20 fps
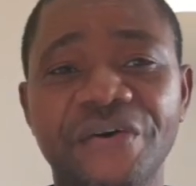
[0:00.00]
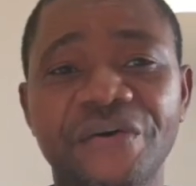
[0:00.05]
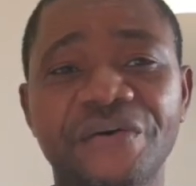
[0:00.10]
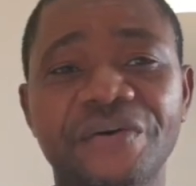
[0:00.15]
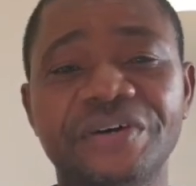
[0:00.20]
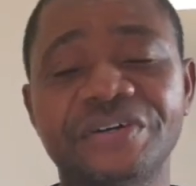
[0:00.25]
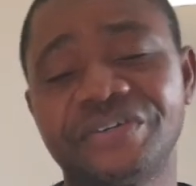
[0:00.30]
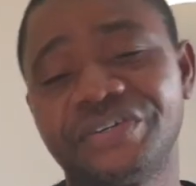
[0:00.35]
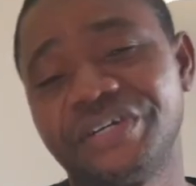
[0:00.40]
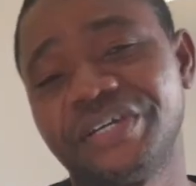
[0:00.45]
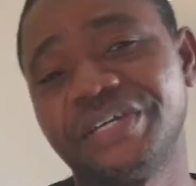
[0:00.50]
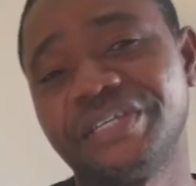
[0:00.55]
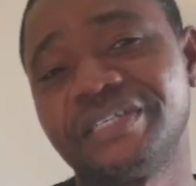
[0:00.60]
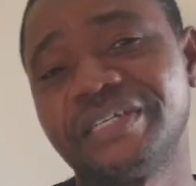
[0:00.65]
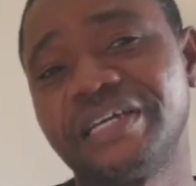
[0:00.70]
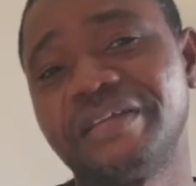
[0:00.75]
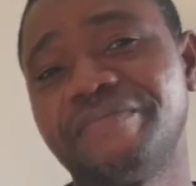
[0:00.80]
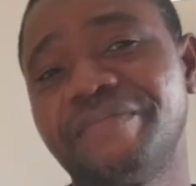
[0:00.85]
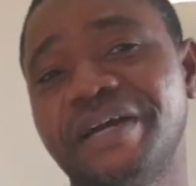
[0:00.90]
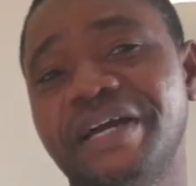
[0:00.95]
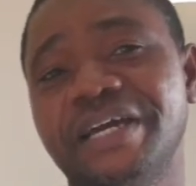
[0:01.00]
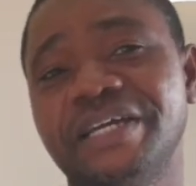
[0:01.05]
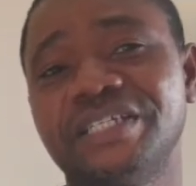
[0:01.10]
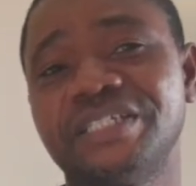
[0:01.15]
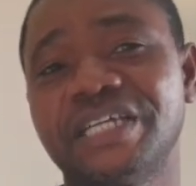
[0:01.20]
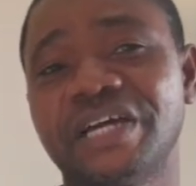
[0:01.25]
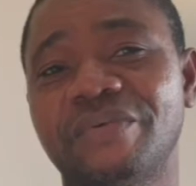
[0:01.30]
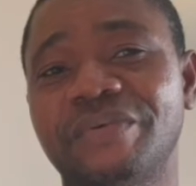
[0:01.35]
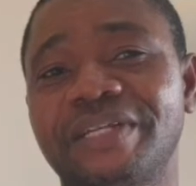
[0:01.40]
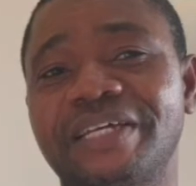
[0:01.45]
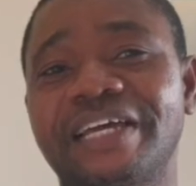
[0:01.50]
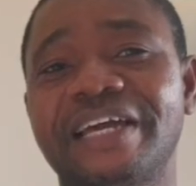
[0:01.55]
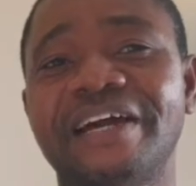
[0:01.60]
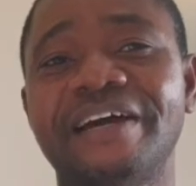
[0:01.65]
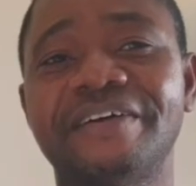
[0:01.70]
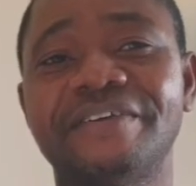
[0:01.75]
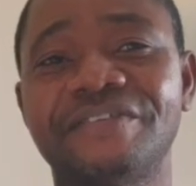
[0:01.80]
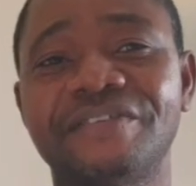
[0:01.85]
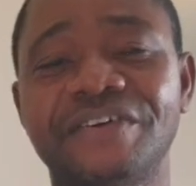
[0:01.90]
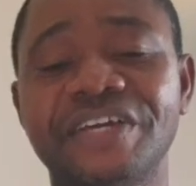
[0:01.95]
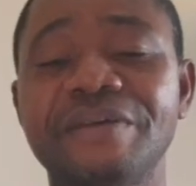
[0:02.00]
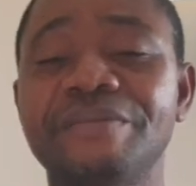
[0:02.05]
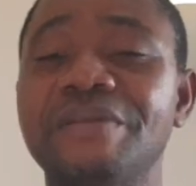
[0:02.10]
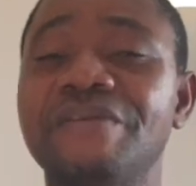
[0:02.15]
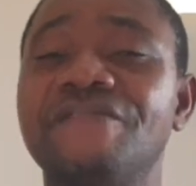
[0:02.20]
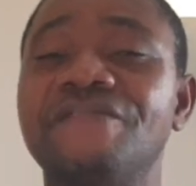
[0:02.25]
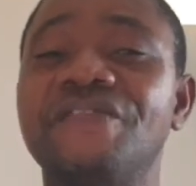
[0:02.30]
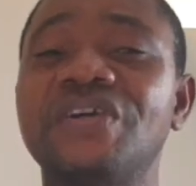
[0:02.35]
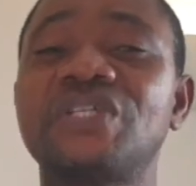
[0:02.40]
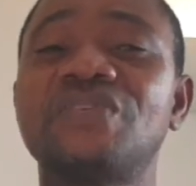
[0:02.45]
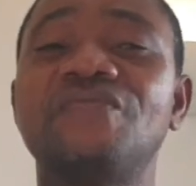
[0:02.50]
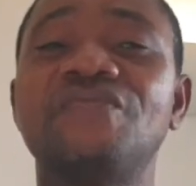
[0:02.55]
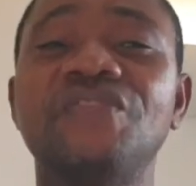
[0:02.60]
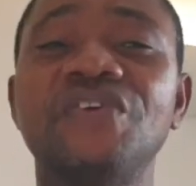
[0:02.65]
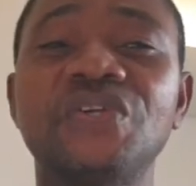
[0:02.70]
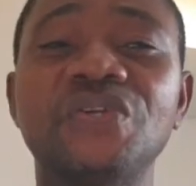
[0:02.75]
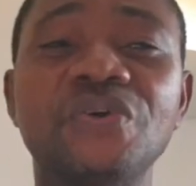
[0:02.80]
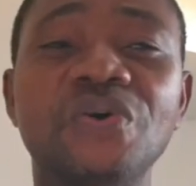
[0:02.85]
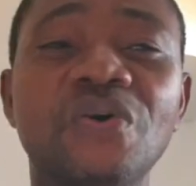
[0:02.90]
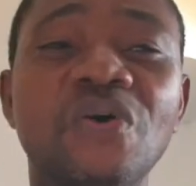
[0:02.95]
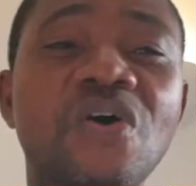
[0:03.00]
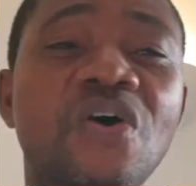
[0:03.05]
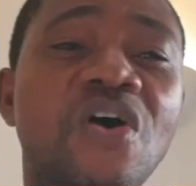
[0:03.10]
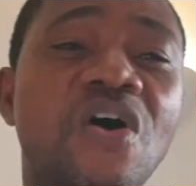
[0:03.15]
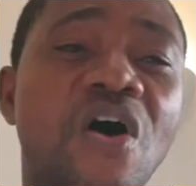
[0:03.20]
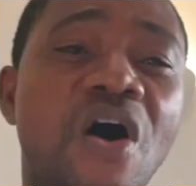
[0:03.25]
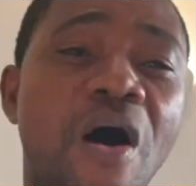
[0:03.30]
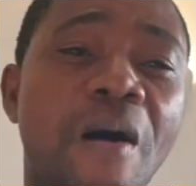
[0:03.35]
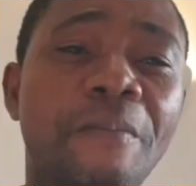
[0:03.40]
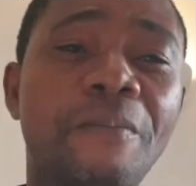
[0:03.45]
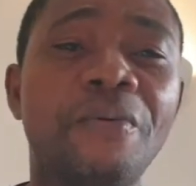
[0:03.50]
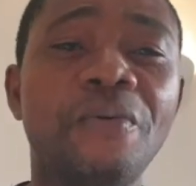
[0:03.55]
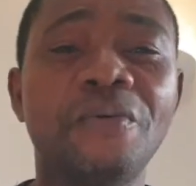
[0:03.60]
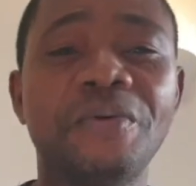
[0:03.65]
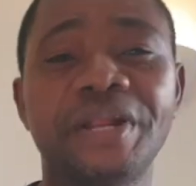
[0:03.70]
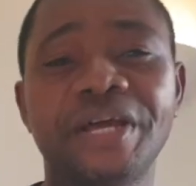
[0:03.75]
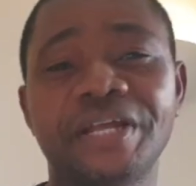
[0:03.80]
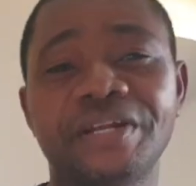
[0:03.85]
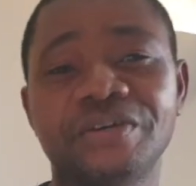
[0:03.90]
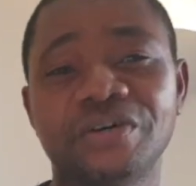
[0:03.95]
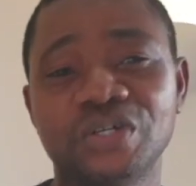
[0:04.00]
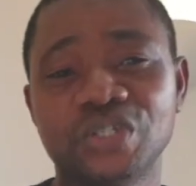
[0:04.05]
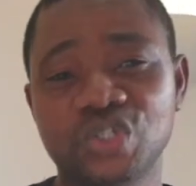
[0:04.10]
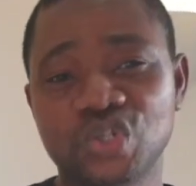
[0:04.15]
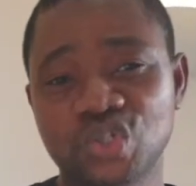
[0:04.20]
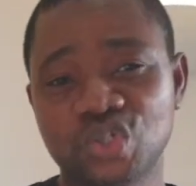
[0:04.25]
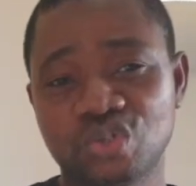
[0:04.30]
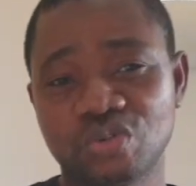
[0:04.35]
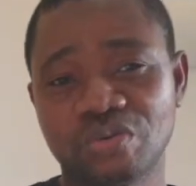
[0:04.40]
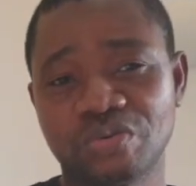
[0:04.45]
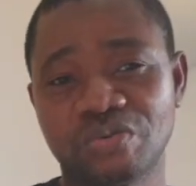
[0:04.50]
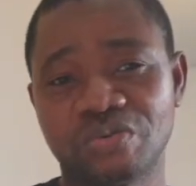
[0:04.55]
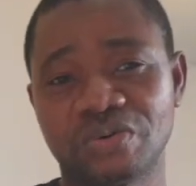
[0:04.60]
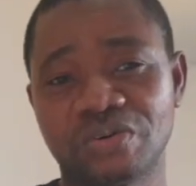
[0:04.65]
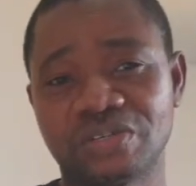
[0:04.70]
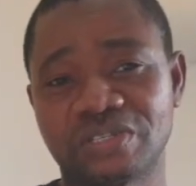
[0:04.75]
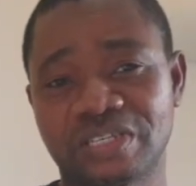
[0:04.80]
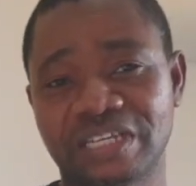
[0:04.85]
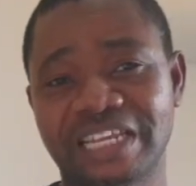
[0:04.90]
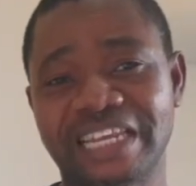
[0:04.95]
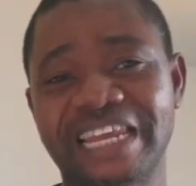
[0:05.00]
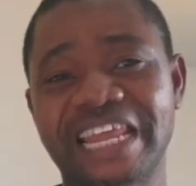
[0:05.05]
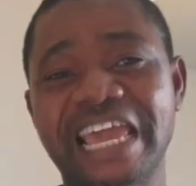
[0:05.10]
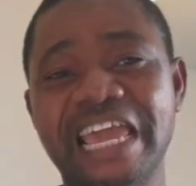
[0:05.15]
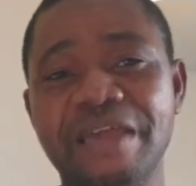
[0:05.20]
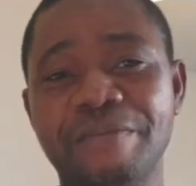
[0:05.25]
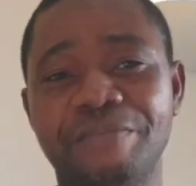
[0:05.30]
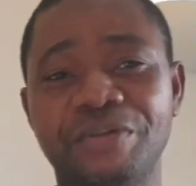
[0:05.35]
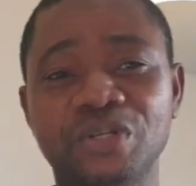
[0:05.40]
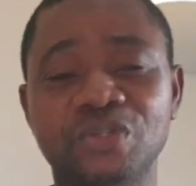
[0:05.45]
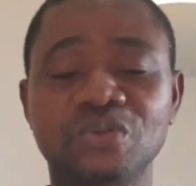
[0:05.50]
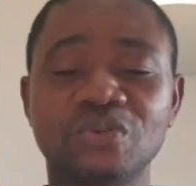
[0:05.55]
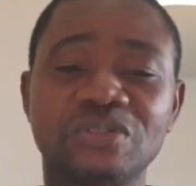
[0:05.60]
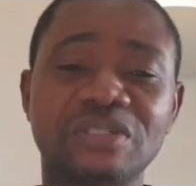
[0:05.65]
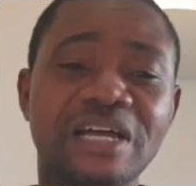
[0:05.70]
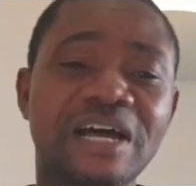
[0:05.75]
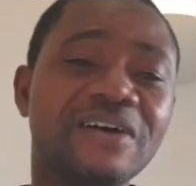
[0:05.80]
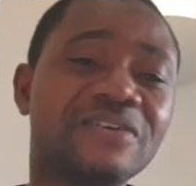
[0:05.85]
So you can tell this video, the YouTube that started in 2005,